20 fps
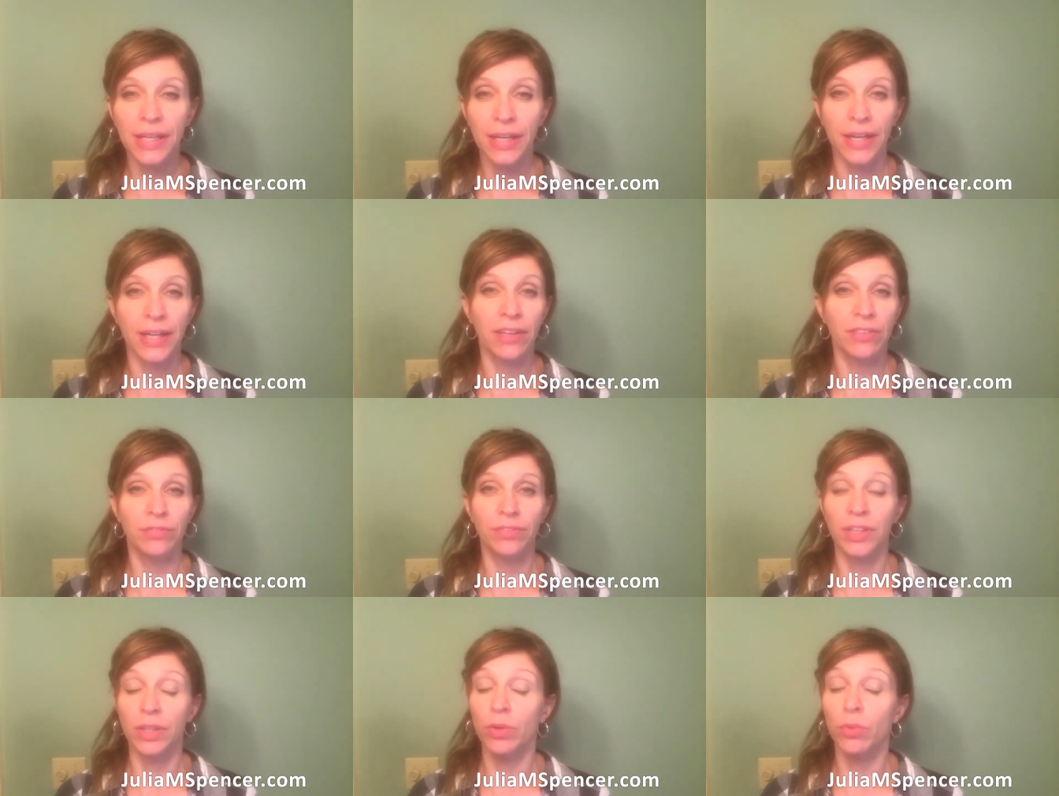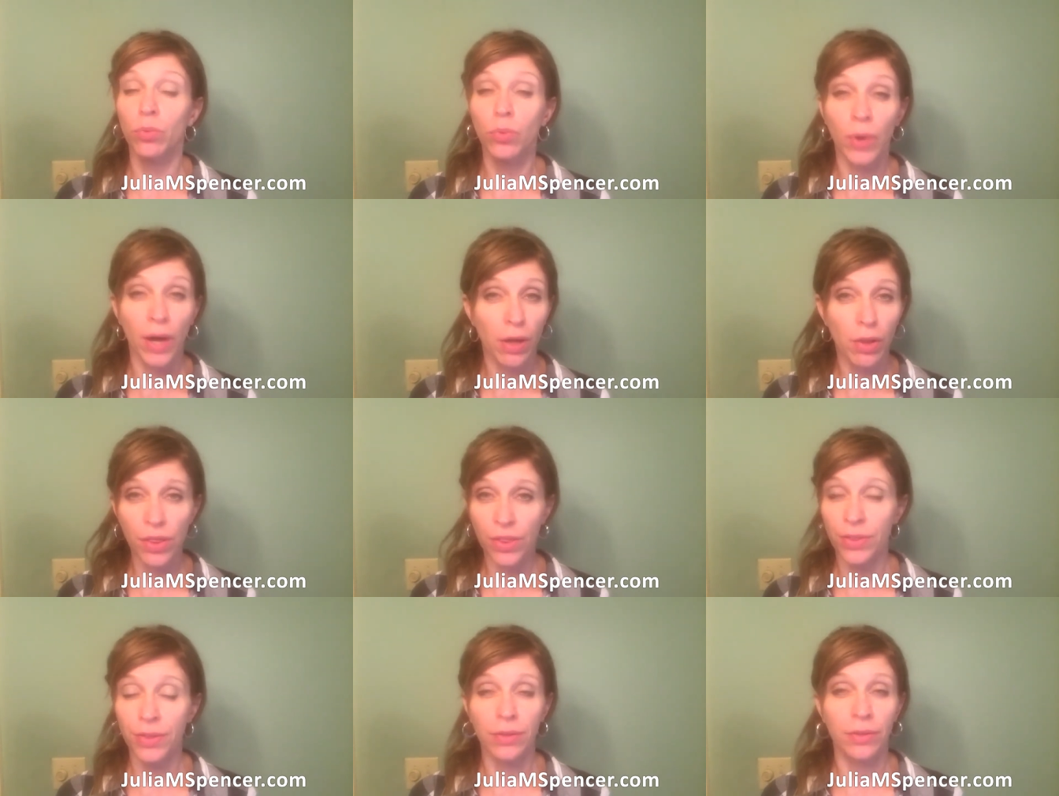I have a
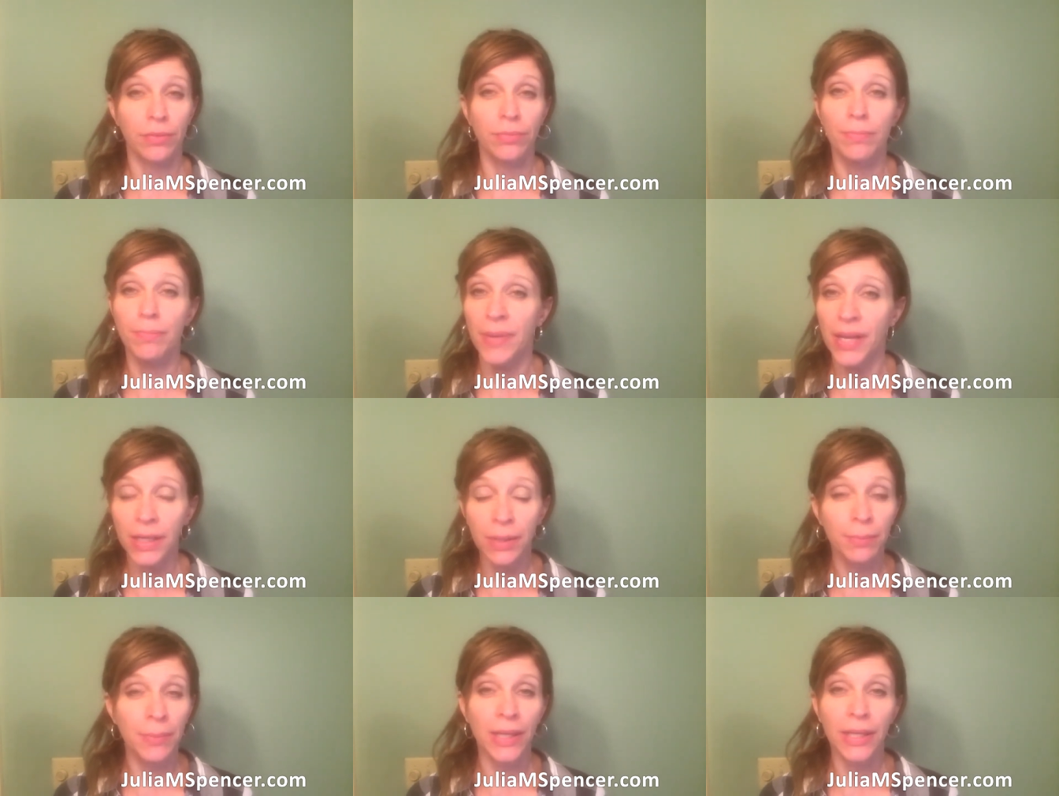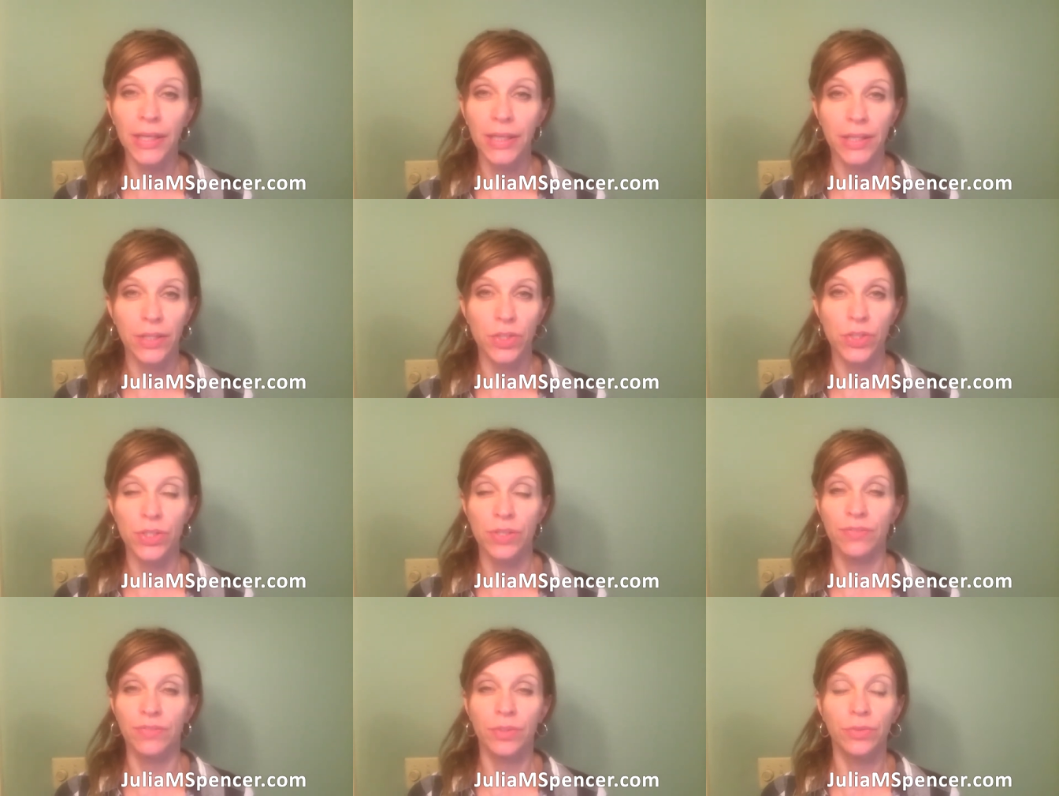wealth of many, many
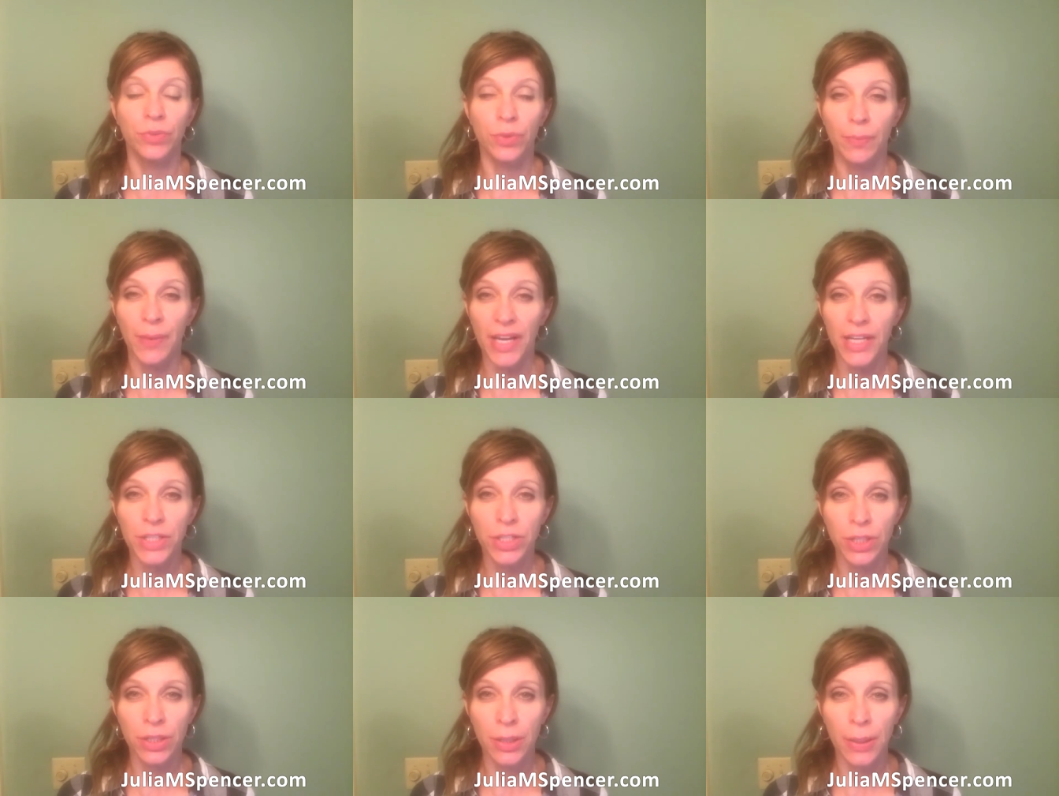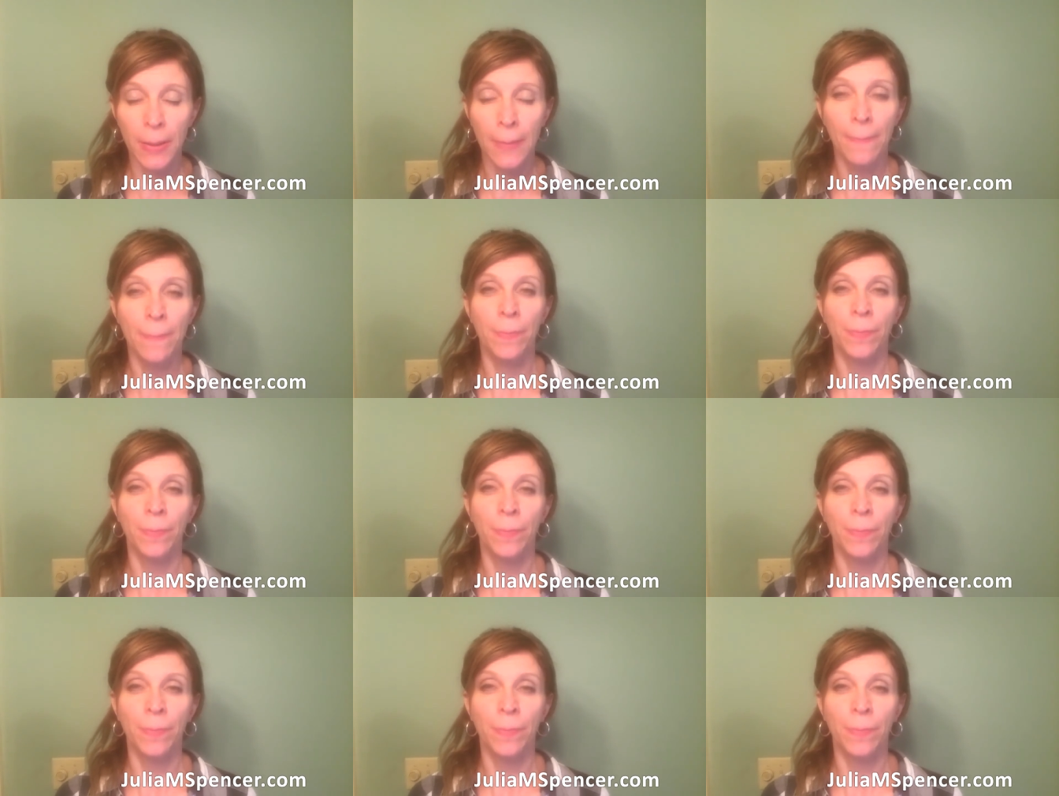years of information.